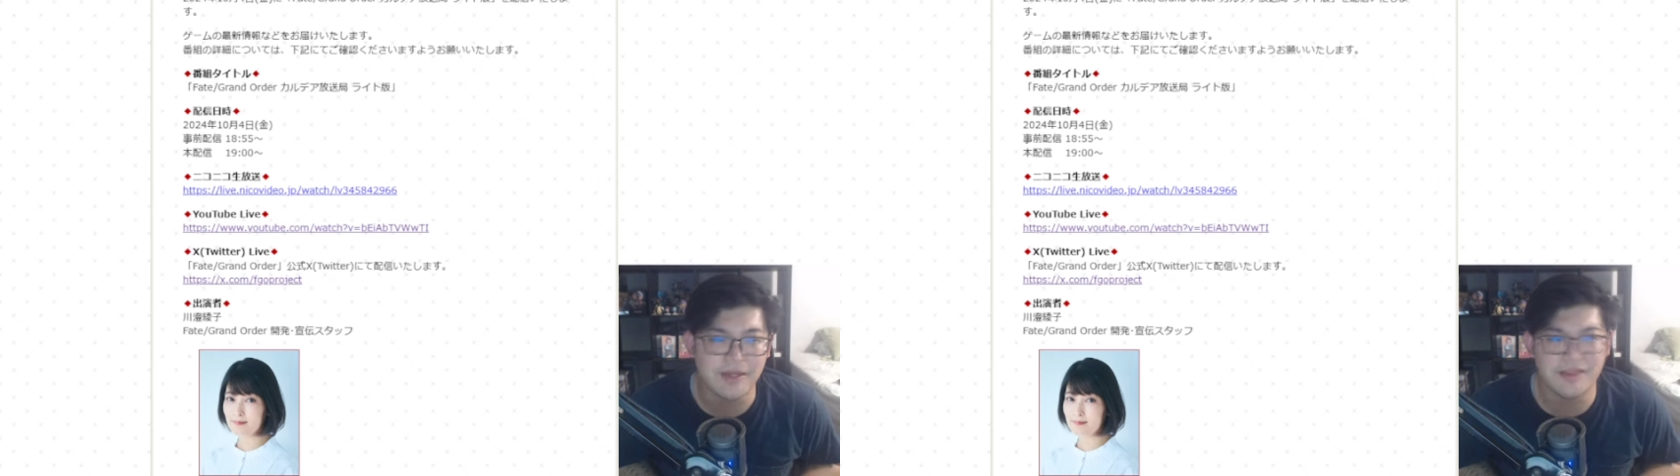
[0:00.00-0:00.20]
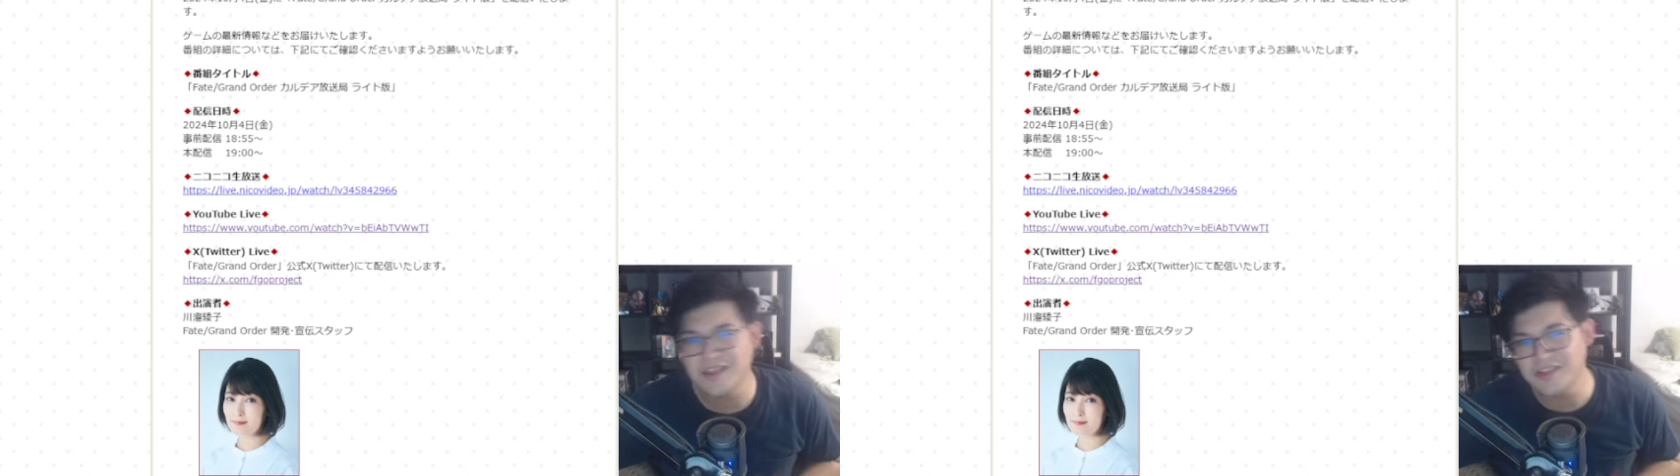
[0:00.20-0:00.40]

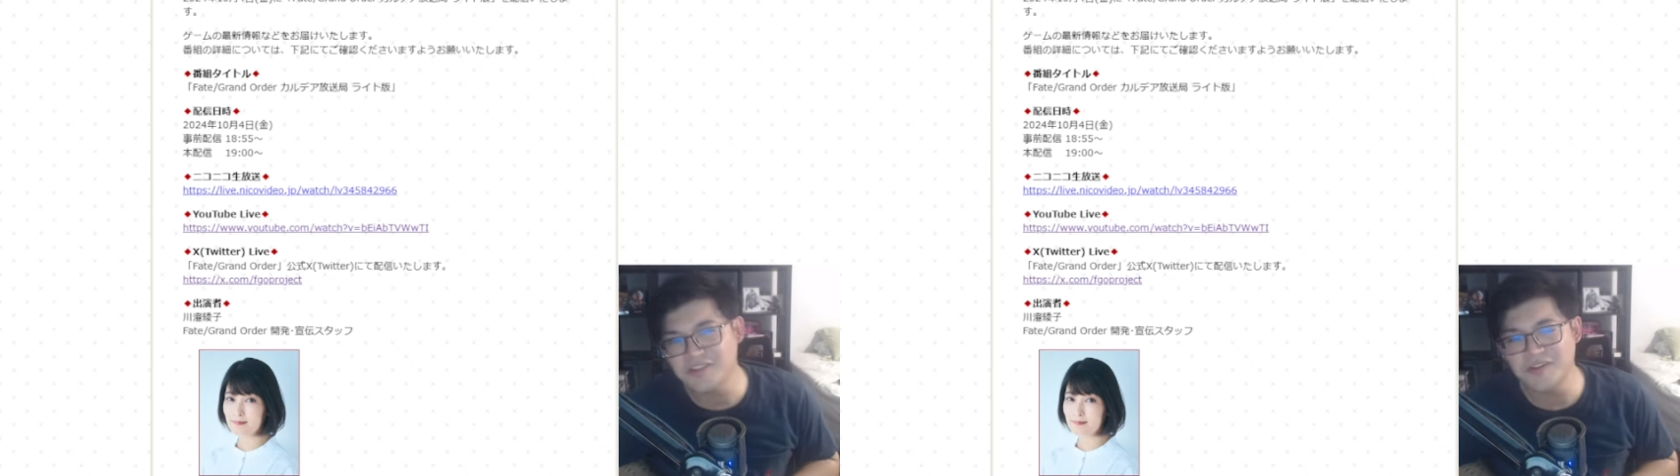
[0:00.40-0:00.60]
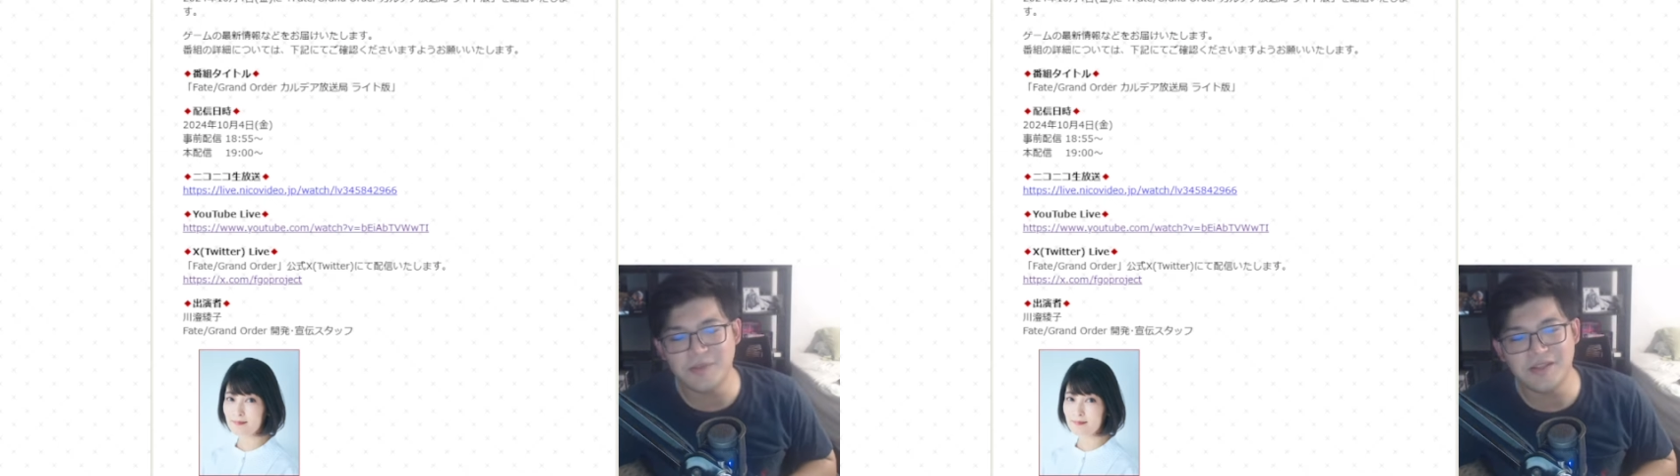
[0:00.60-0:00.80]
I think it's
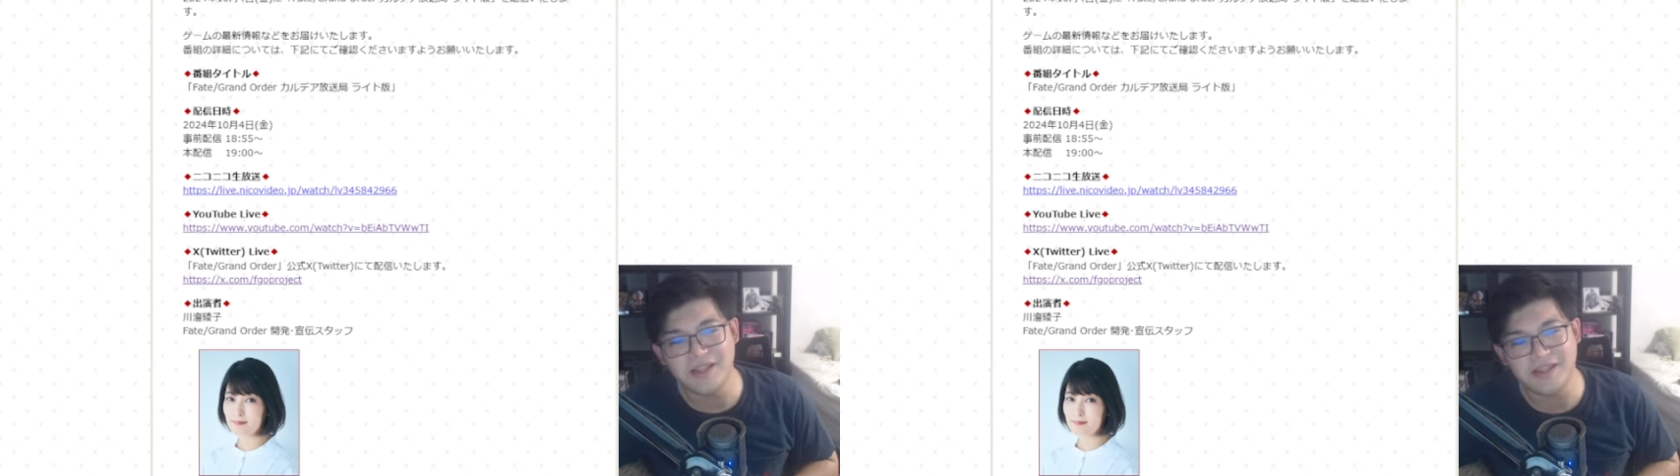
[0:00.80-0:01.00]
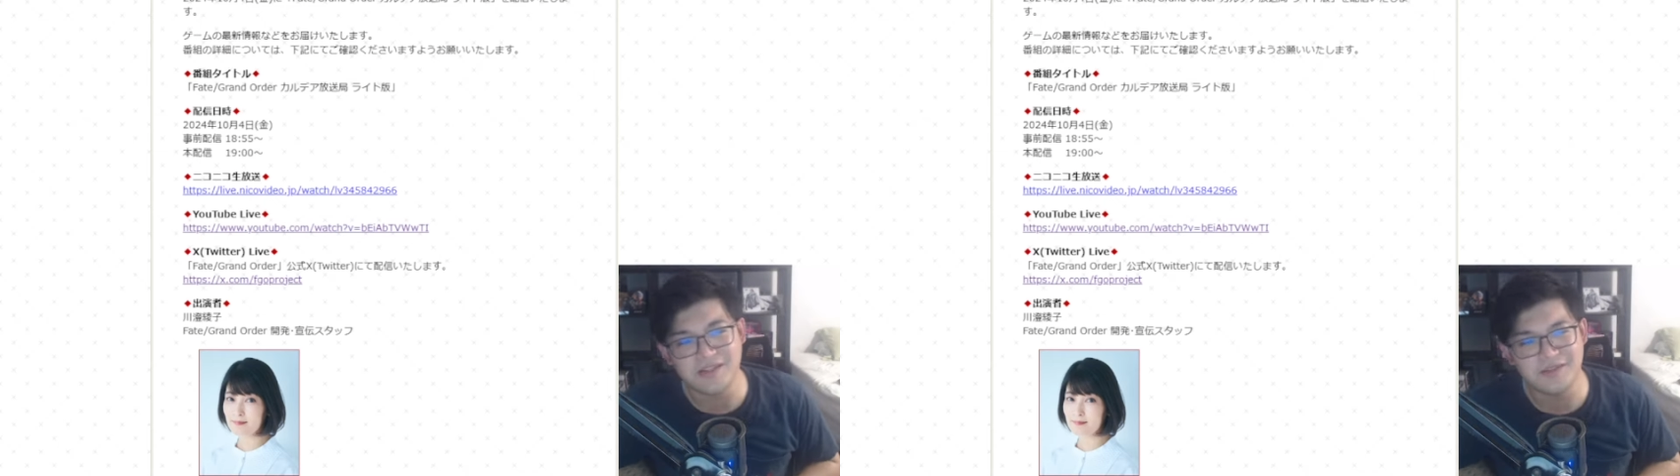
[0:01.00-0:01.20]
going to be
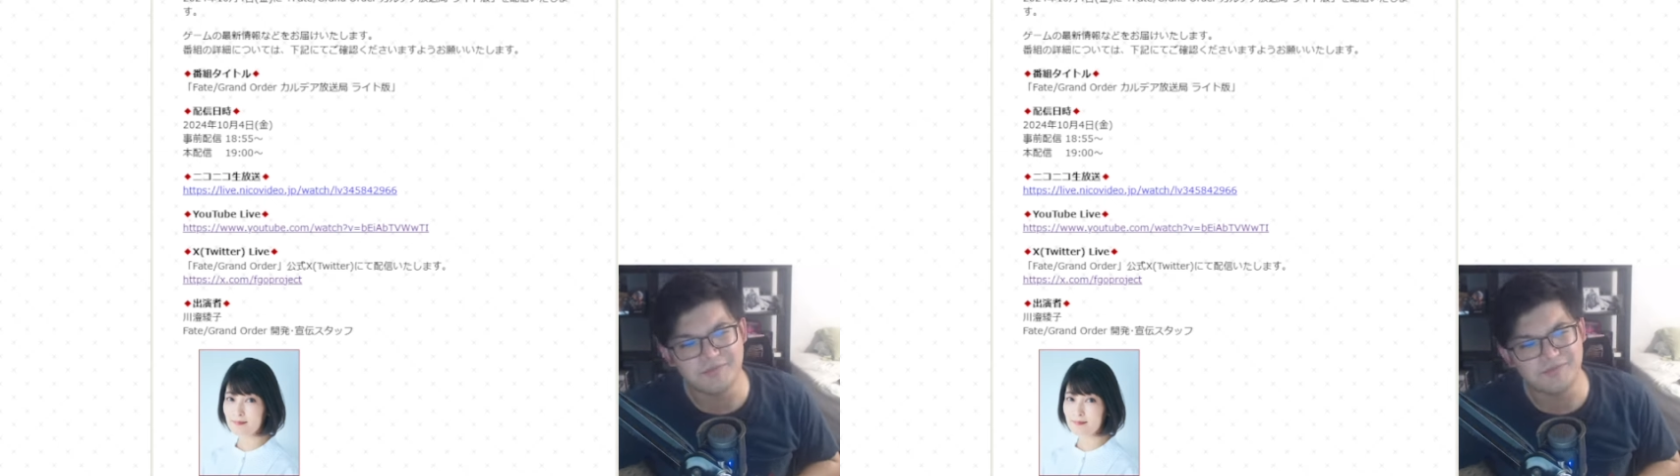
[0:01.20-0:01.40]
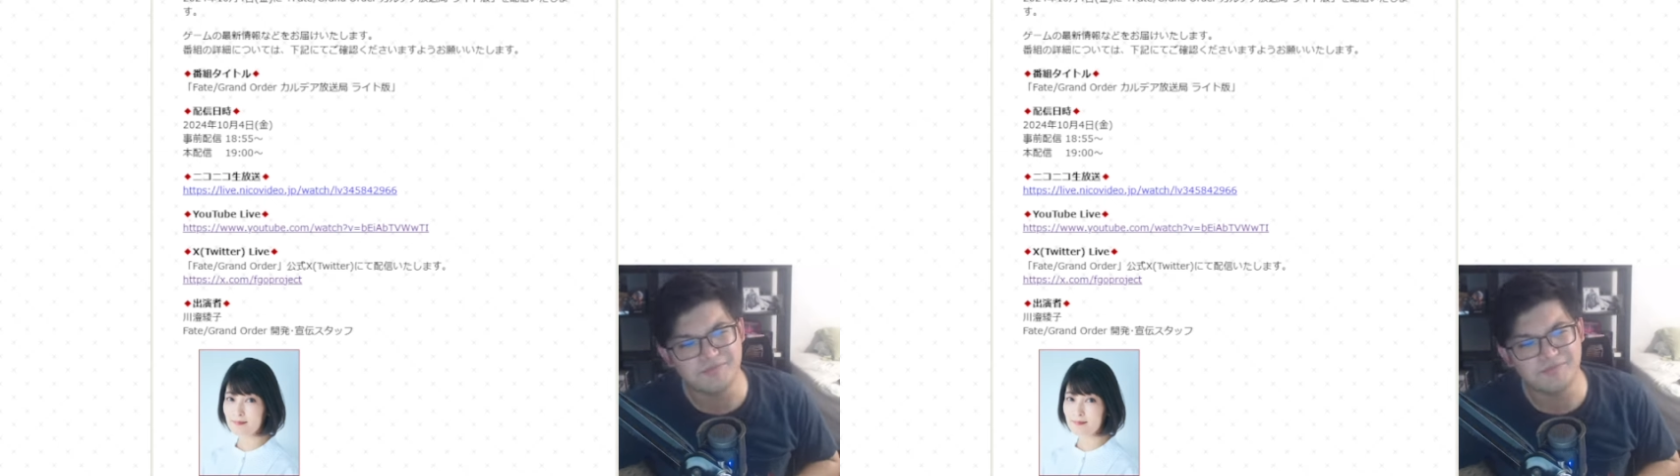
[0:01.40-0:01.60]
like,
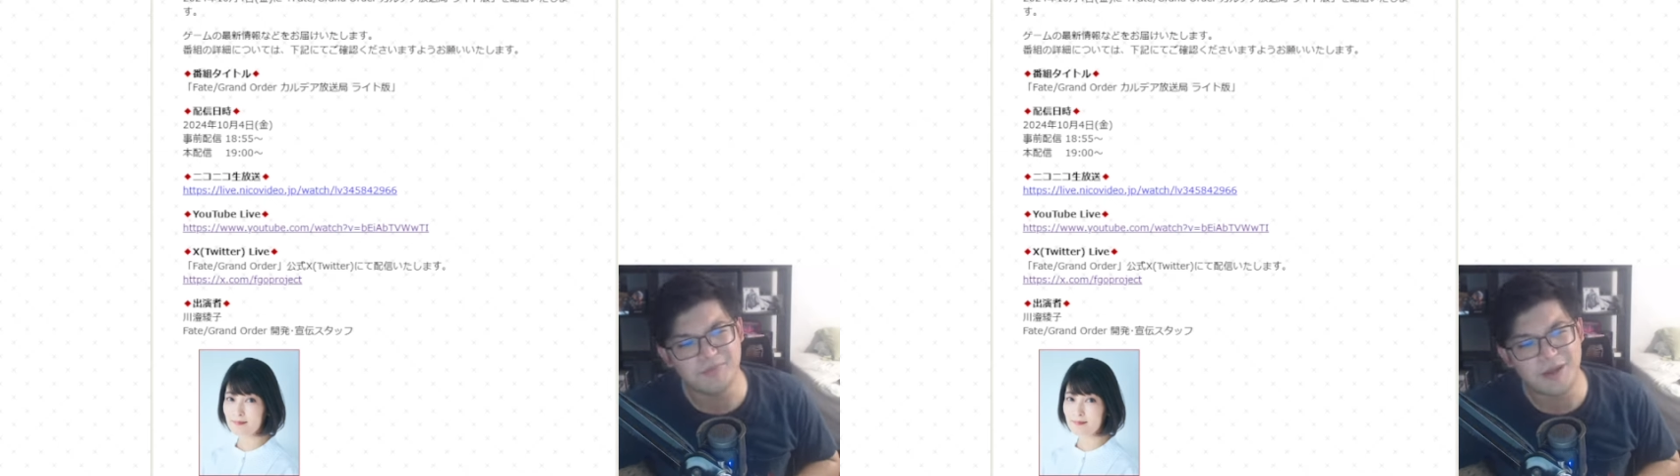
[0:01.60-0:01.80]
um,